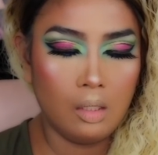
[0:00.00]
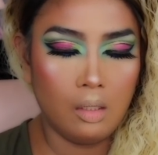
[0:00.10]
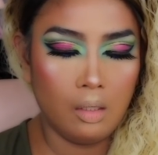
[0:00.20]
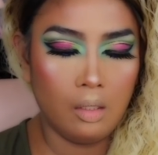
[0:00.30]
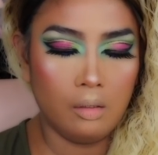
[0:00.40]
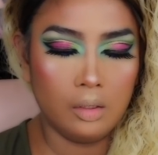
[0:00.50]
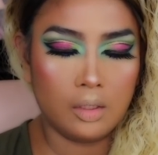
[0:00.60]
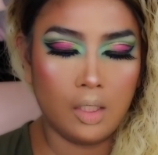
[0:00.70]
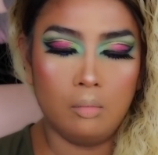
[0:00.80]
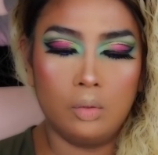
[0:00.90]
And then
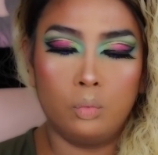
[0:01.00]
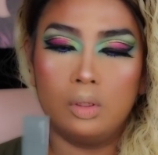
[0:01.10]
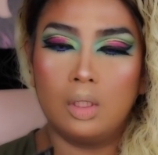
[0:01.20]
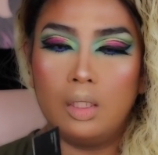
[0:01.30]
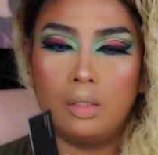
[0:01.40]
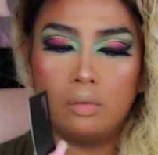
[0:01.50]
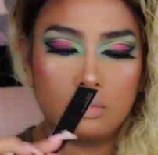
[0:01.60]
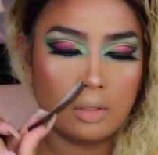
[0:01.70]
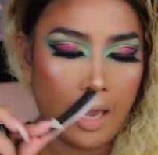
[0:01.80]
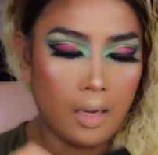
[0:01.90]
it came in with the little
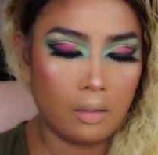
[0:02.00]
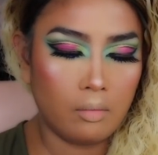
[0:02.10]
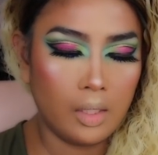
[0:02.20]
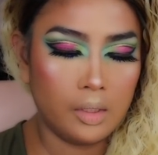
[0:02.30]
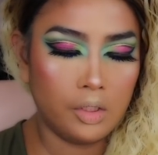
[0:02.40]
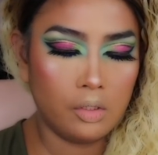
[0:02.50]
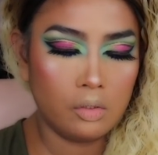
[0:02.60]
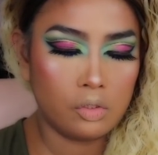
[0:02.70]
tag right here.